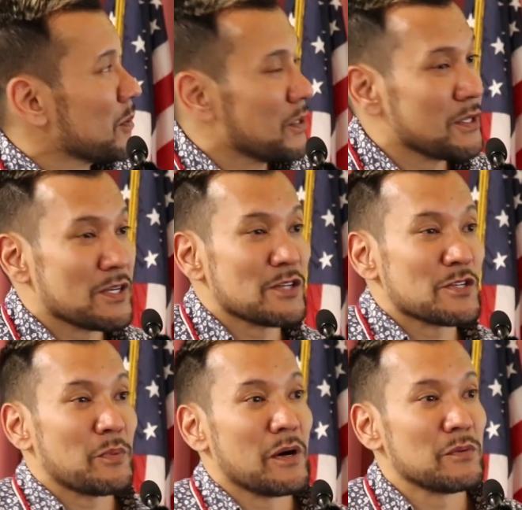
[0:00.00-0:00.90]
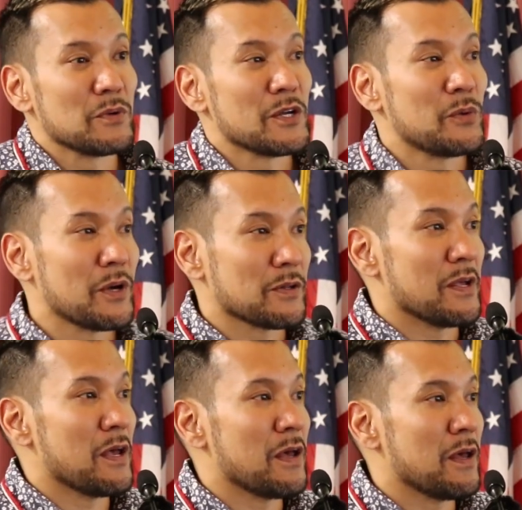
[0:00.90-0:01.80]
I want to touch upon really
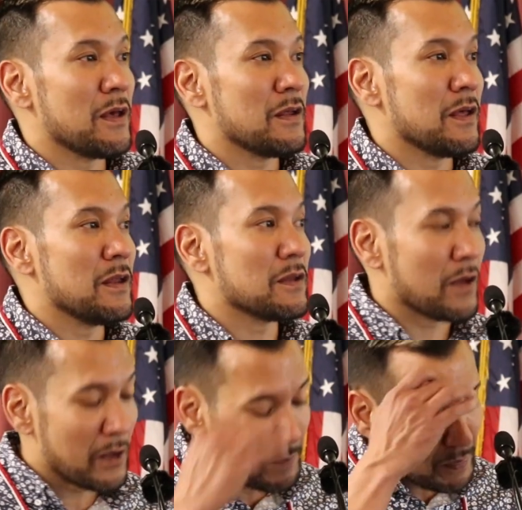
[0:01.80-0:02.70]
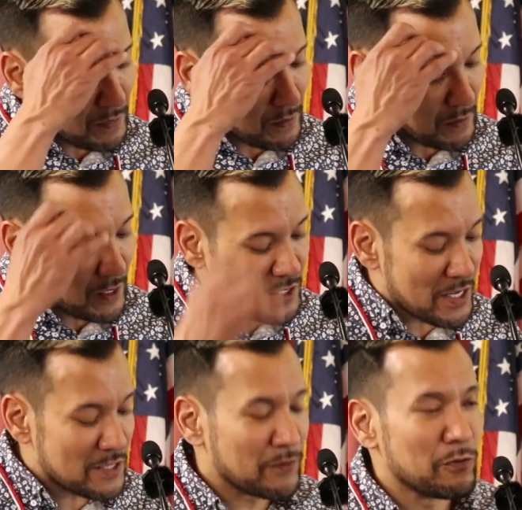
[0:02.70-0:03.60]
quickly,
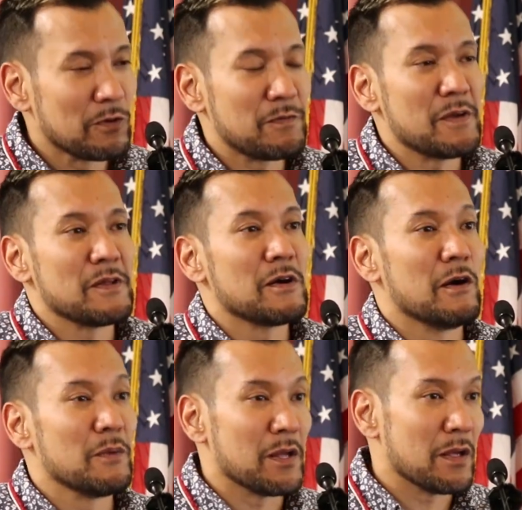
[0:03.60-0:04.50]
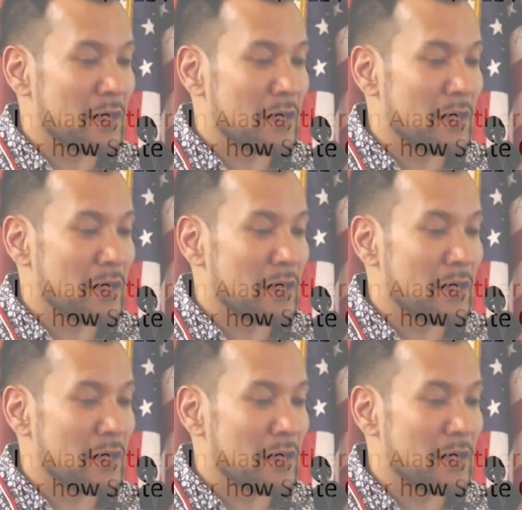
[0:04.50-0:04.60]
it's full faith and comity.